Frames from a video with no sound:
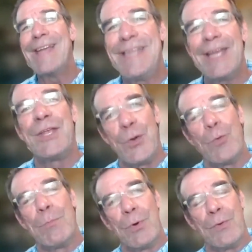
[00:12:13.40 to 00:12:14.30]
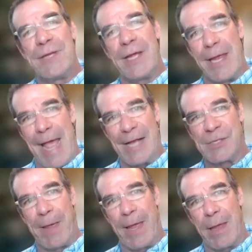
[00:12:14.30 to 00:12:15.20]
did you move to
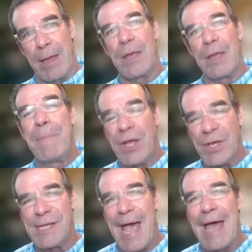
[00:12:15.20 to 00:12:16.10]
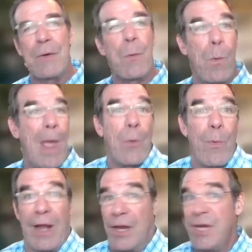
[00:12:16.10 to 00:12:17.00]
eXp? Because at
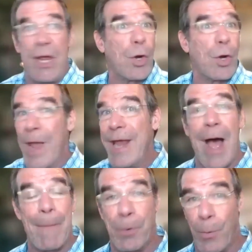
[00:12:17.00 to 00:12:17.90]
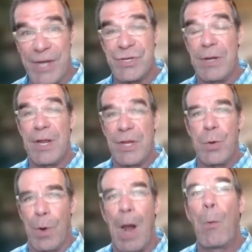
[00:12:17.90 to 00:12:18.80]
Realogy, a great operation, and you
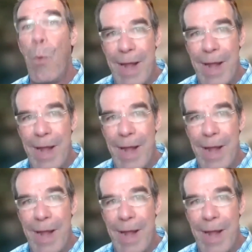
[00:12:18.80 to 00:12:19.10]
were running